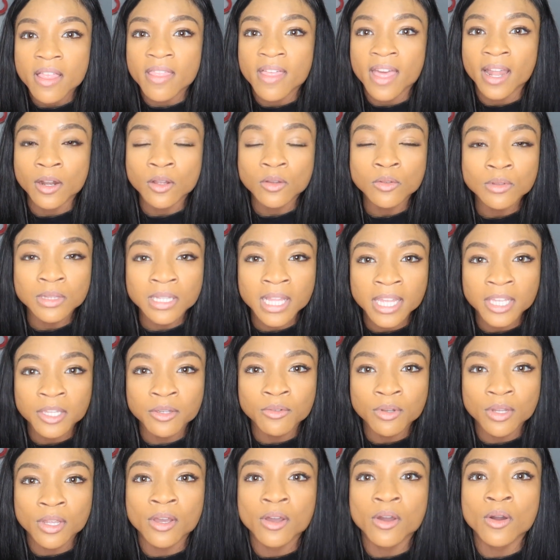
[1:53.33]
That'll let
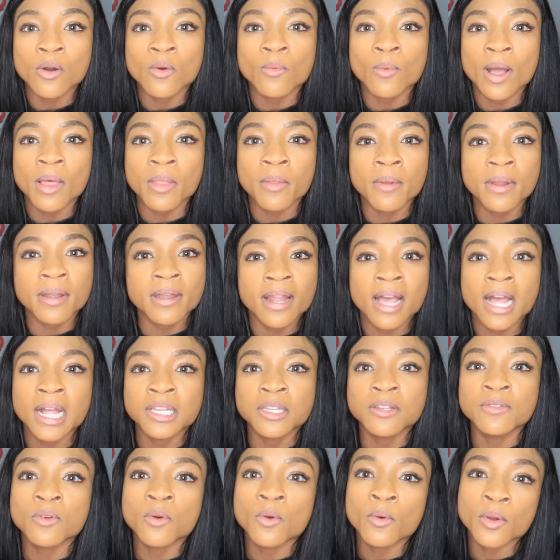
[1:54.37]
you know whether or
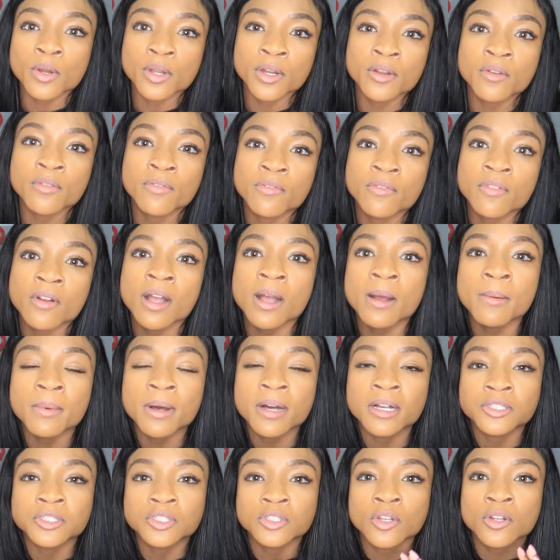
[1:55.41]
not you've ordered from
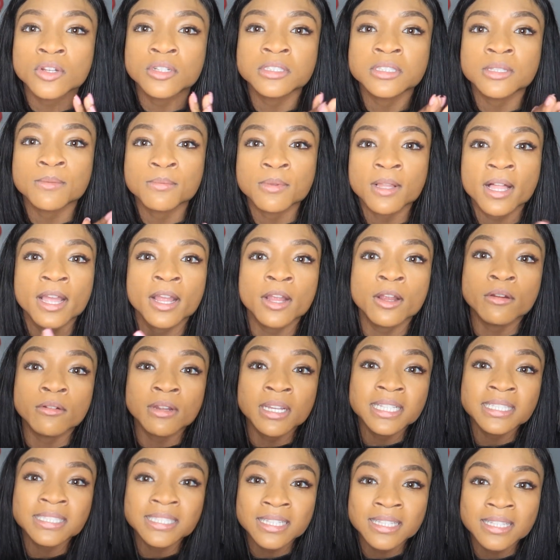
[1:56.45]
a certain supplier
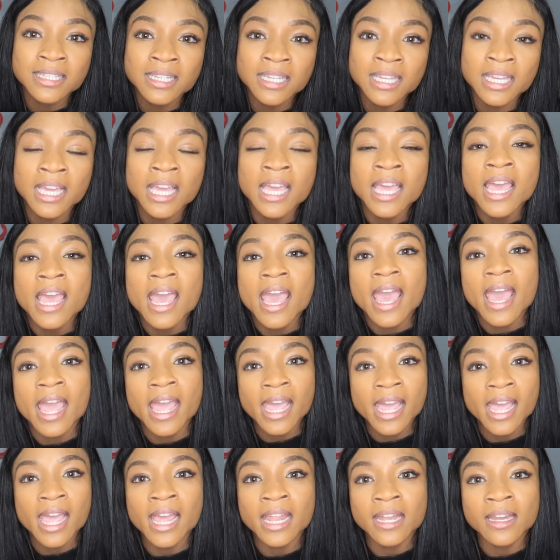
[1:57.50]
recently,
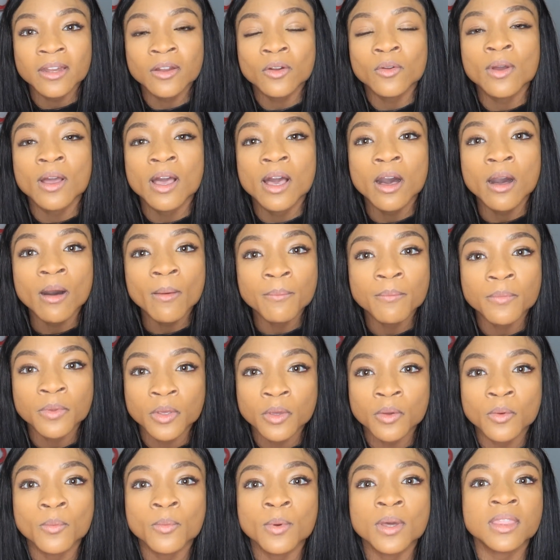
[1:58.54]
and it'll help
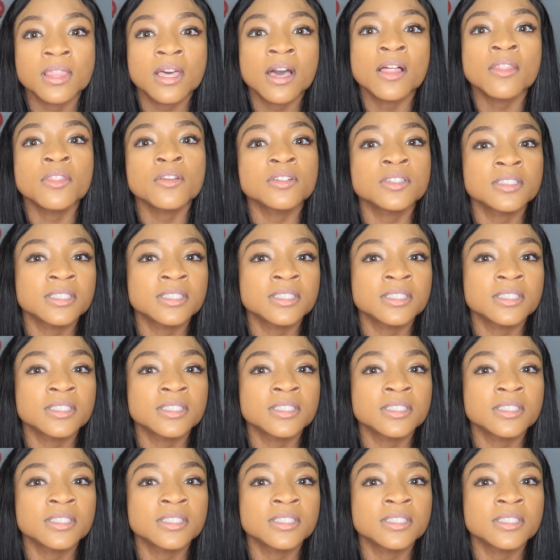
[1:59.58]
you with other